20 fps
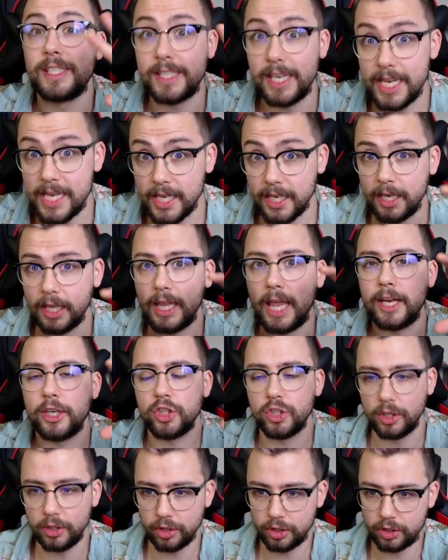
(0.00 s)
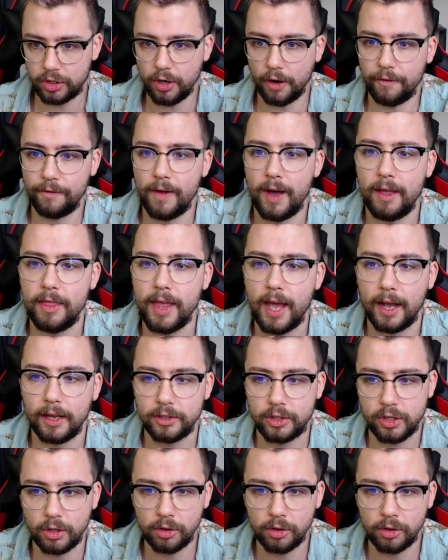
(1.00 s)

scene collection and stuff like that.